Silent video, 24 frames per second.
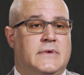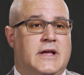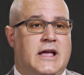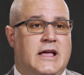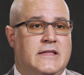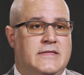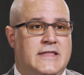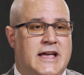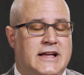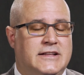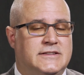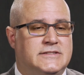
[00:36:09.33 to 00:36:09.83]

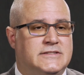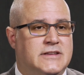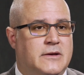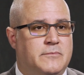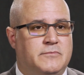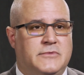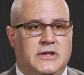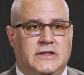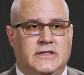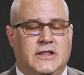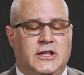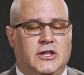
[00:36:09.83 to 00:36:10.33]
And that's
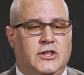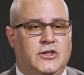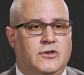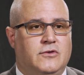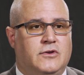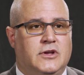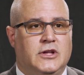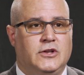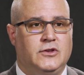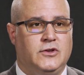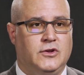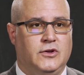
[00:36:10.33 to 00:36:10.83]
something that
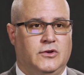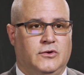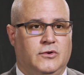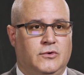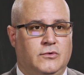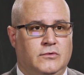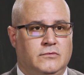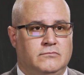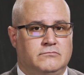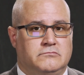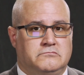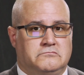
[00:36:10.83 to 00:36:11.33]
you can
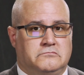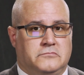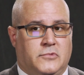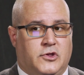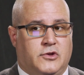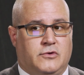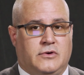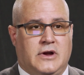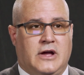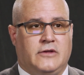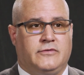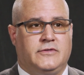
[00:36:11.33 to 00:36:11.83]
do
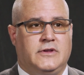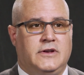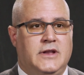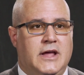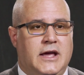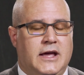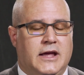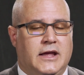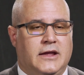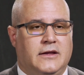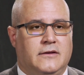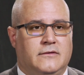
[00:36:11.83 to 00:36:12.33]
throughout the
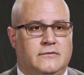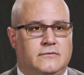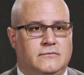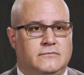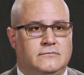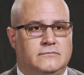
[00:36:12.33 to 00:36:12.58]
day.